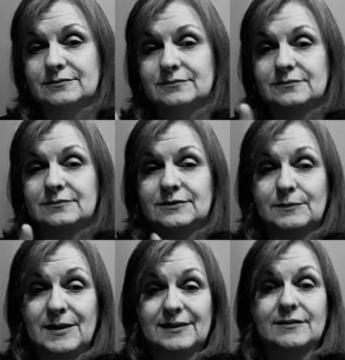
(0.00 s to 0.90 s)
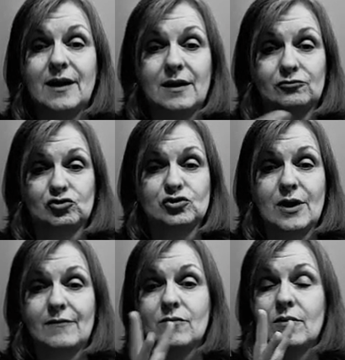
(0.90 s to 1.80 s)
is very dependent on
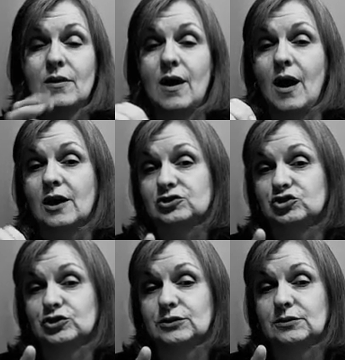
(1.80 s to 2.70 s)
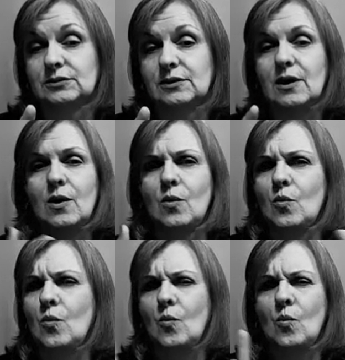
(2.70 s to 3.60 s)
that oxygen level. So where's
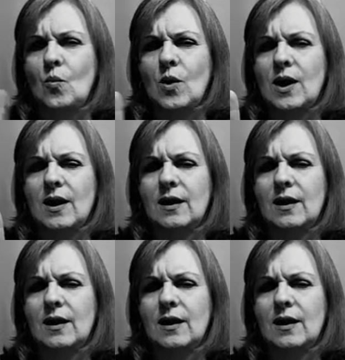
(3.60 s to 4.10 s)
it going?